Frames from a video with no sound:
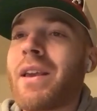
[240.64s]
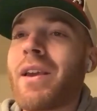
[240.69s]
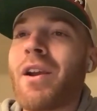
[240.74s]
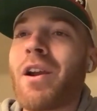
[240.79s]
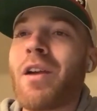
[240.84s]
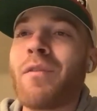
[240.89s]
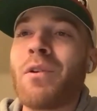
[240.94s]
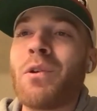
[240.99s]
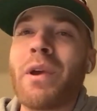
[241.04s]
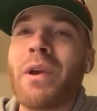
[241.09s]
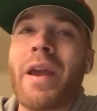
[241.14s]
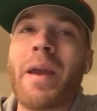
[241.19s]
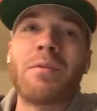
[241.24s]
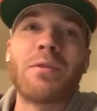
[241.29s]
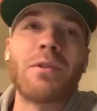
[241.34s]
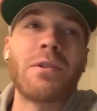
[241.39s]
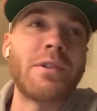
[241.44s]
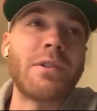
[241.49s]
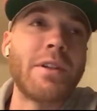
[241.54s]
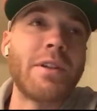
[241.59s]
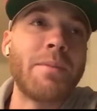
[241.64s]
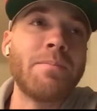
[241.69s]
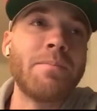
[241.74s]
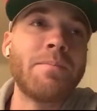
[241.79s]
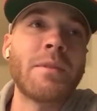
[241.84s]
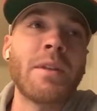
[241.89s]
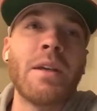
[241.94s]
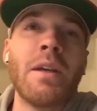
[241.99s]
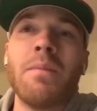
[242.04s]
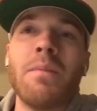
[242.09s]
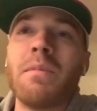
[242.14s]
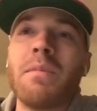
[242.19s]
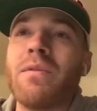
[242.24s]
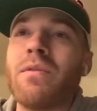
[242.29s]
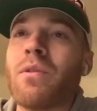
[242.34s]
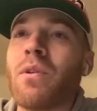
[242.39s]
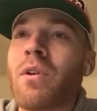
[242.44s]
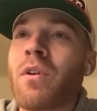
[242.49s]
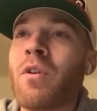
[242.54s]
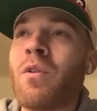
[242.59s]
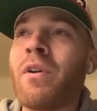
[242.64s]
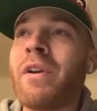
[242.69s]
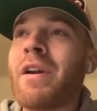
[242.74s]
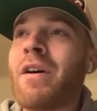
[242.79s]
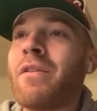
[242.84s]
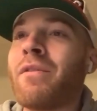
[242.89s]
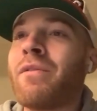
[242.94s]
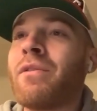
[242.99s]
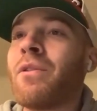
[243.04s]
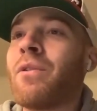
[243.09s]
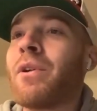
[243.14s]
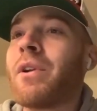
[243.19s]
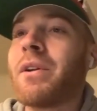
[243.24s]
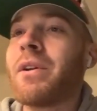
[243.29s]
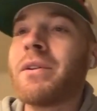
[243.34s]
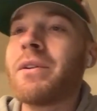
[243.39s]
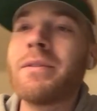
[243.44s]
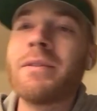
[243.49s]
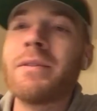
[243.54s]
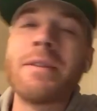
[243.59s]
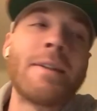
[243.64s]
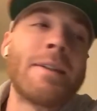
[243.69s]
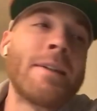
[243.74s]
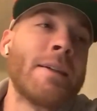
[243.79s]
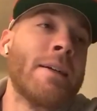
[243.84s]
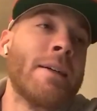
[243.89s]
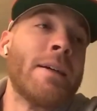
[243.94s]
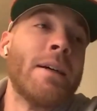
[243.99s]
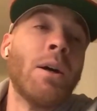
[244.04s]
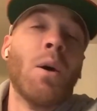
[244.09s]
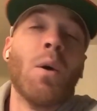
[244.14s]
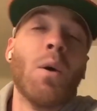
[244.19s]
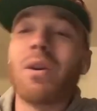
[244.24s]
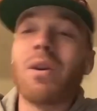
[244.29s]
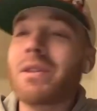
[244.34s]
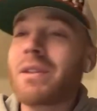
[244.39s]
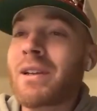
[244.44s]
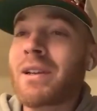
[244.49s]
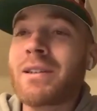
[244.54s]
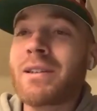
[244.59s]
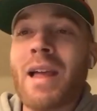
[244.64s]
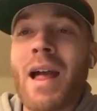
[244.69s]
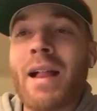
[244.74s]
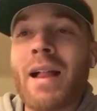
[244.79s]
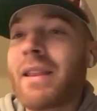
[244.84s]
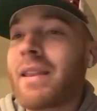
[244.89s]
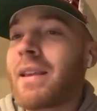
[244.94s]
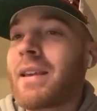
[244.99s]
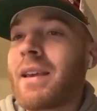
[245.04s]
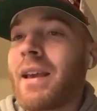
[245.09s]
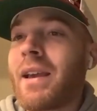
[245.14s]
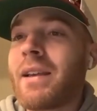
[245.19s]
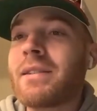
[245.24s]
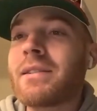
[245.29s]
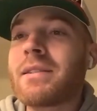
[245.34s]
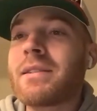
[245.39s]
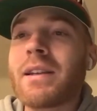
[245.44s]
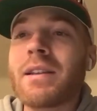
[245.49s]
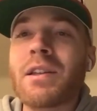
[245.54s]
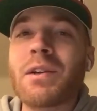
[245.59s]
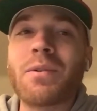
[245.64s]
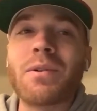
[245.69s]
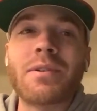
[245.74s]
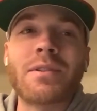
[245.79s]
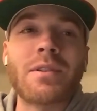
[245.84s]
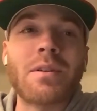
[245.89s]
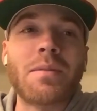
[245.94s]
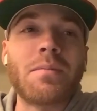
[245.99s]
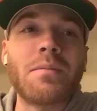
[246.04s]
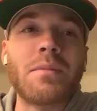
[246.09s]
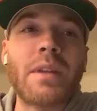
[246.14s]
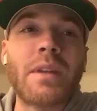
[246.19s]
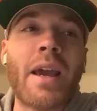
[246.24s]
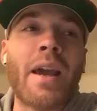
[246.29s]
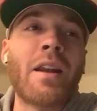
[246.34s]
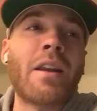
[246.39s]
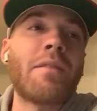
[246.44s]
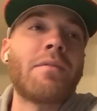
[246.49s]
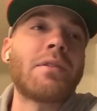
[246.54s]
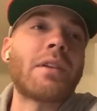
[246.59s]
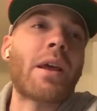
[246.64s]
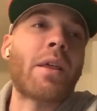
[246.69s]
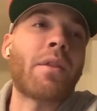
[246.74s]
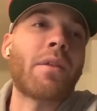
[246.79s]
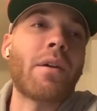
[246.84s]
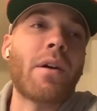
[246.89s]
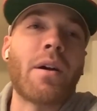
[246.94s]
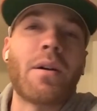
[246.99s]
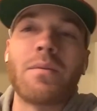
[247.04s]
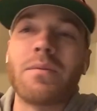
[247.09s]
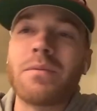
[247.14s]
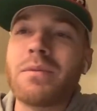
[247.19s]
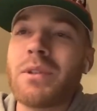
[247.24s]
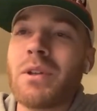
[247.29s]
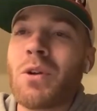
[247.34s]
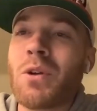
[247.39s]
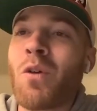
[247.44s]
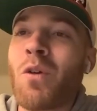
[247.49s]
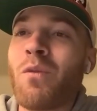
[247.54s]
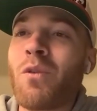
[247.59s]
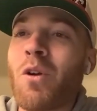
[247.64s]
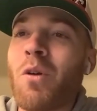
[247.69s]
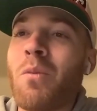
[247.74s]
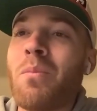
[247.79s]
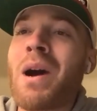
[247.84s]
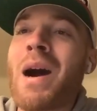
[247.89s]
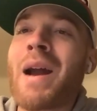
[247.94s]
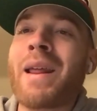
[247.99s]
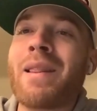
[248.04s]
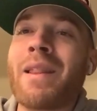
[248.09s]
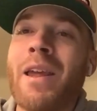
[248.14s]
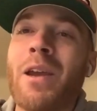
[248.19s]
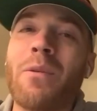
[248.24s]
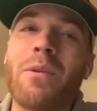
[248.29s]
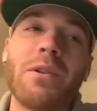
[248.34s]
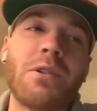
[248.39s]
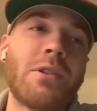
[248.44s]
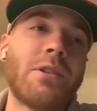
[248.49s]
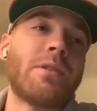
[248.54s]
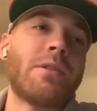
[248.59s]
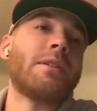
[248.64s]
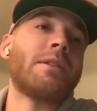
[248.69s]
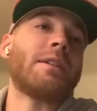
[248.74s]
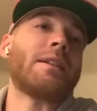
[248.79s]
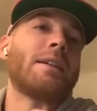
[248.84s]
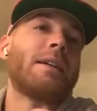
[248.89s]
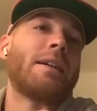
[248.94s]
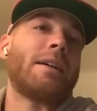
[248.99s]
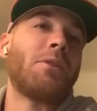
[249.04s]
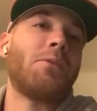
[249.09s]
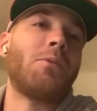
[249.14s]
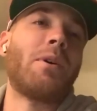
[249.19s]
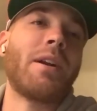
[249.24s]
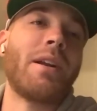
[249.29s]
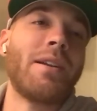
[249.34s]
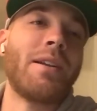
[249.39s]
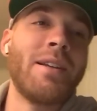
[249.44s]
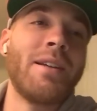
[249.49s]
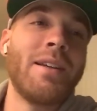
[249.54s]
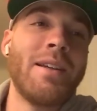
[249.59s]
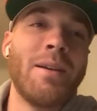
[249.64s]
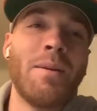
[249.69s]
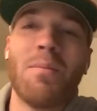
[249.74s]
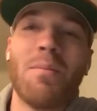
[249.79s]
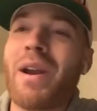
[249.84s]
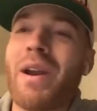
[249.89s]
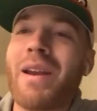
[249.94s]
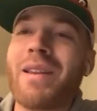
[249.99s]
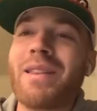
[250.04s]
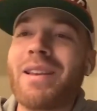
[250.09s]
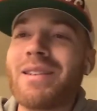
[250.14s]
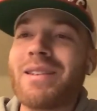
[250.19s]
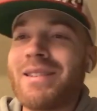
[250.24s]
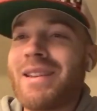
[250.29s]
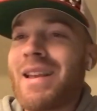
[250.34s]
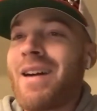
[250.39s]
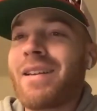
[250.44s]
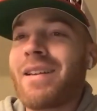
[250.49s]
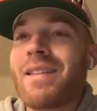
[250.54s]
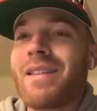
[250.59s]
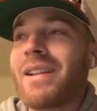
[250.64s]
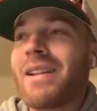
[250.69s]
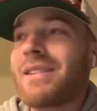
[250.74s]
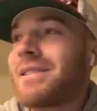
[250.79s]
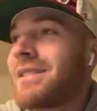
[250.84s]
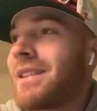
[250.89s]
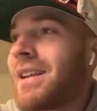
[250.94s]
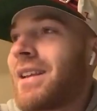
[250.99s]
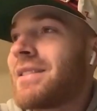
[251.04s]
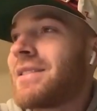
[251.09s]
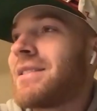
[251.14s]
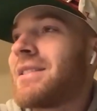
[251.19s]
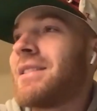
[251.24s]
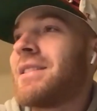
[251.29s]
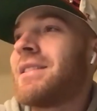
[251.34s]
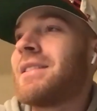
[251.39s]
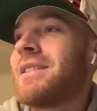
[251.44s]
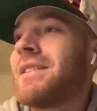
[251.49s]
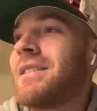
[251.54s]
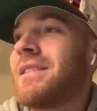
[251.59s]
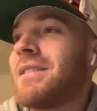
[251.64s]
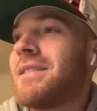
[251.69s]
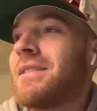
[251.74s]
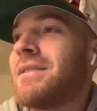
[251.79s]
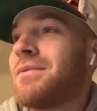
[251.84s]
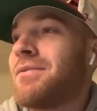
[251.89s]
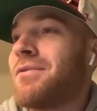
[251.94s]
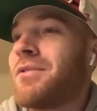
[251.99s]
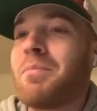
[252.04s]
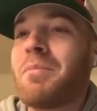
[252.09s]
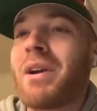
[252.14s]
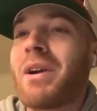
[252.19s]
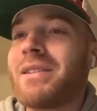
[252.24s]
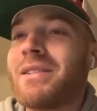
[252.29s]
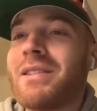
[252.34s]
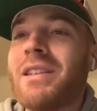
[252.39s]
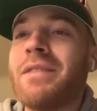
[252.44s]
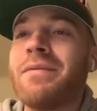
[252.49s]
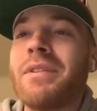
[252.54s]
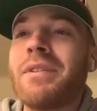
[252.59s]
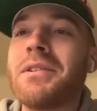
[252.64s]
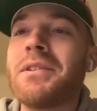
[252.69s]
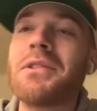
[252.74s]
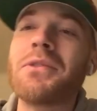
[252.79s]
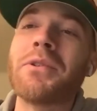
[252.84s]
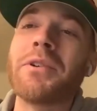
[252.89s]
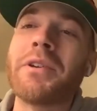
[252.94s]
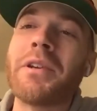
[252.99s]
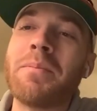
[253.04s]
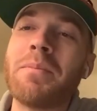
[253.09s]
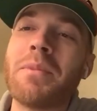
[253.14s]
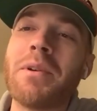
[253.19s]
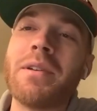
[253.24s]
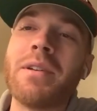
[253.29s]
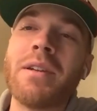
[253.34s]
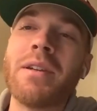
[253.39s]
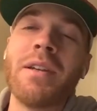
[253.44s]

care of a New Hampshire team before going down to Florida. Wasn't exactly the case. And there were some negatives, I thought, overall body language. I don't want to break things down in that sense from my TV screen, but,